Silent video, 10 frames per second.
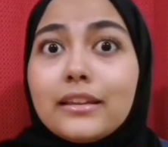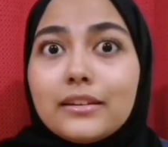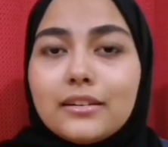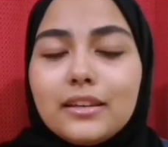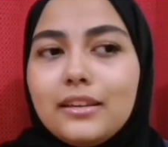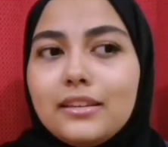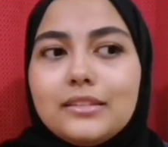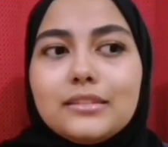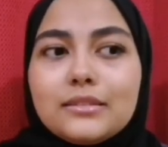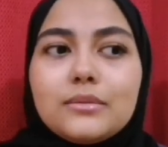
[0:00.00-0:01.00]
Like
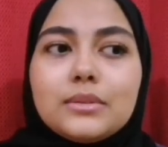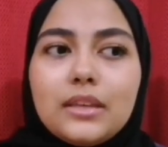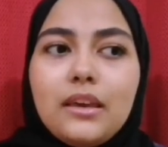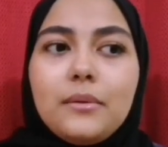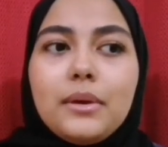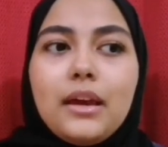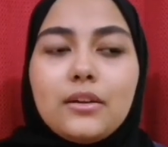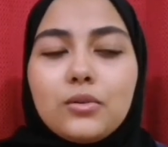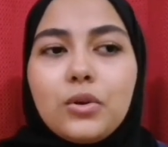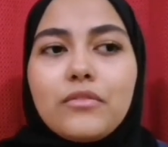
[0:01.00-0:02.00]
clearly this is so
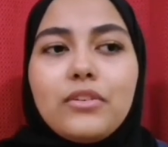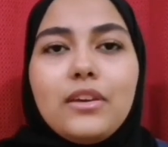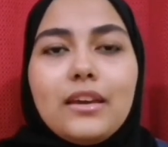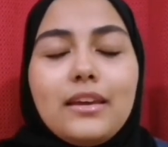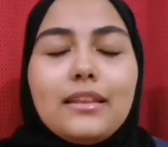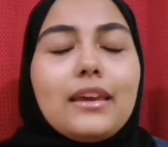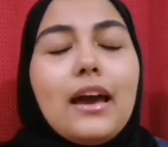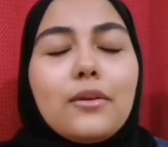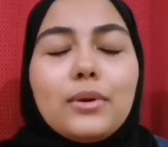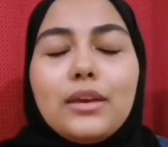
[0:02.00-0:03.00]
scary. I don't know if,
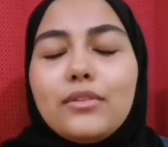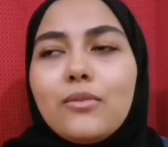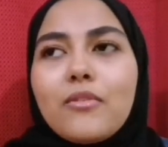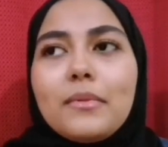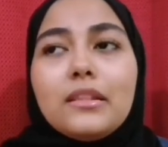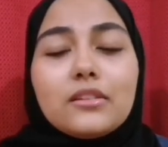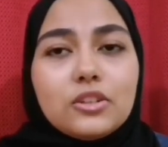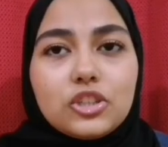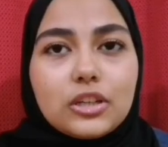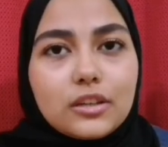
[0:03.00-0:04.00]
I don't even know if I'm
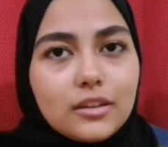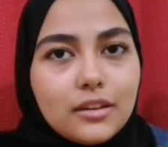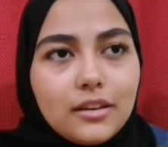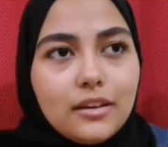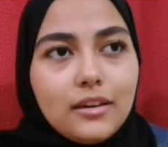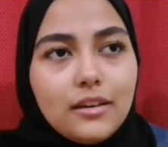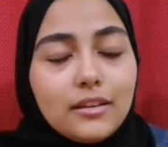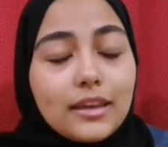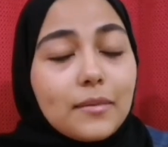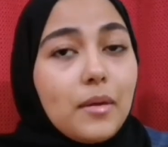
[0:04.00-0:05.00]
allergic.
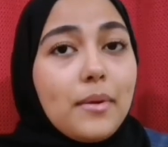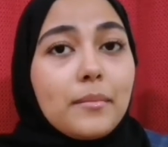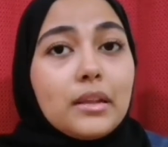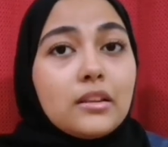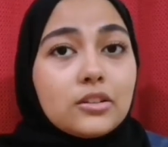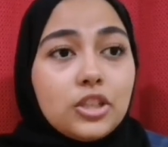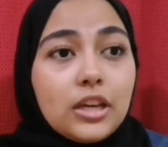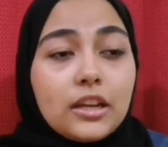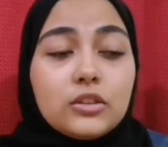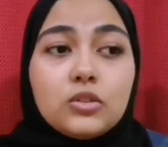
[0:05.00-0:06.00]
Like maybe I'm
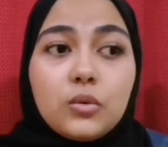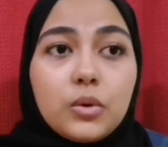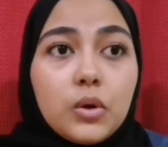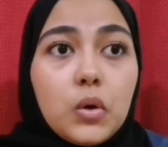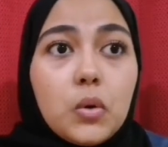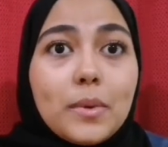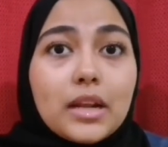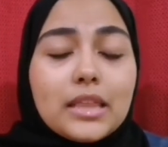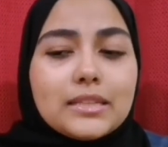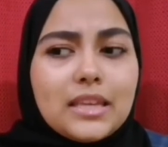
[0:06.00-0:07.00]
allergic and I don't
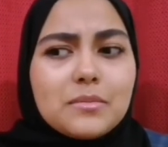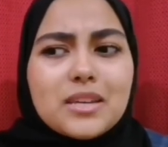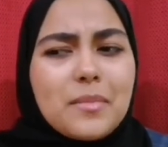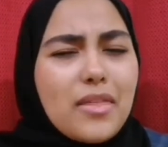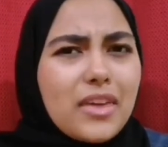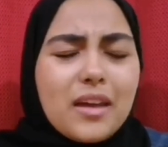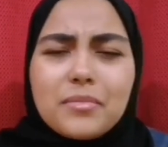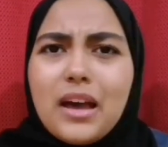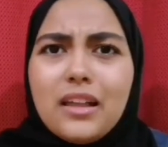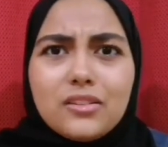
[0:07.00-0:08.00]
know, but at the same time I
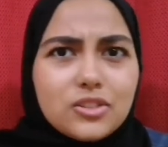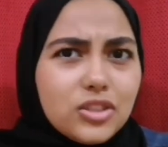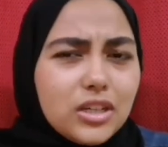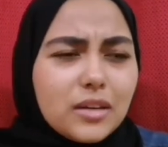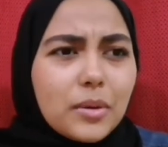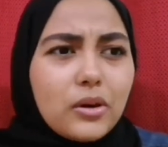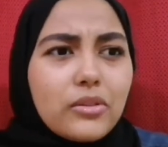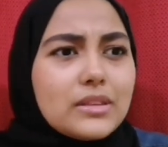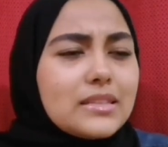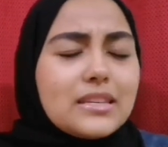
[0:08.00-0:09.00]
think I'm not allergic,
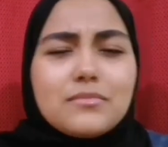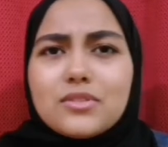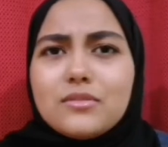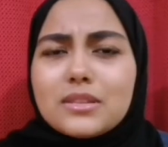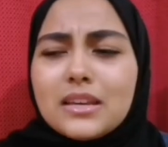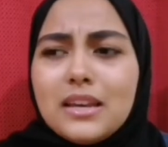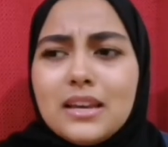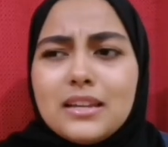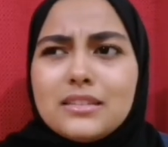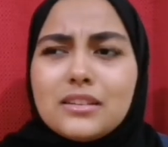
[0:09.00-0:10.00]
because the symptoms
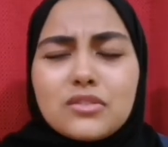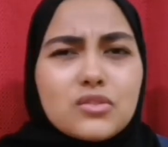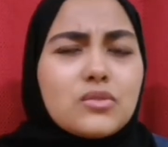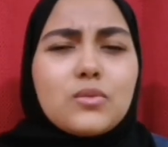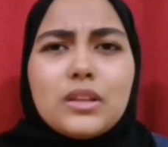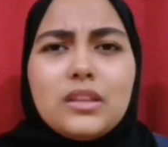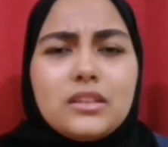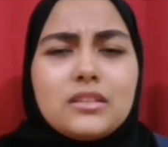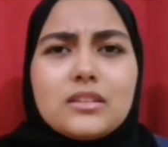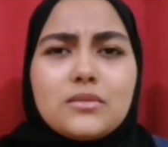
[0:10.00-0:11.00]
doesn't
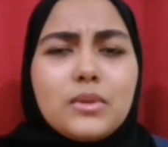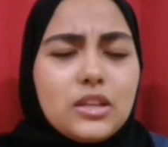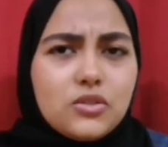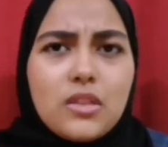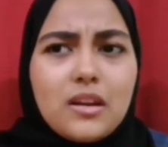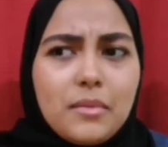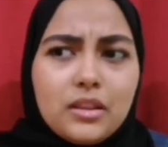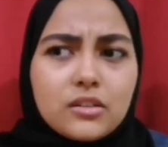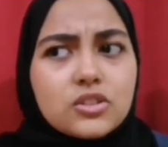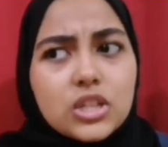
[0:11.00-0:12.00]
really show that
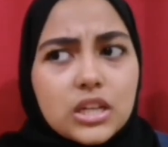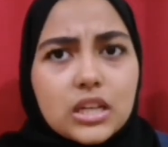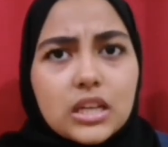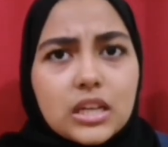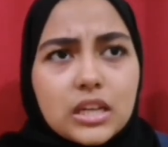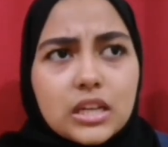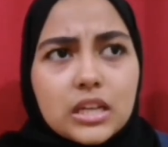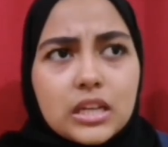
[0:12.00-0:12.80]
I'm allergic.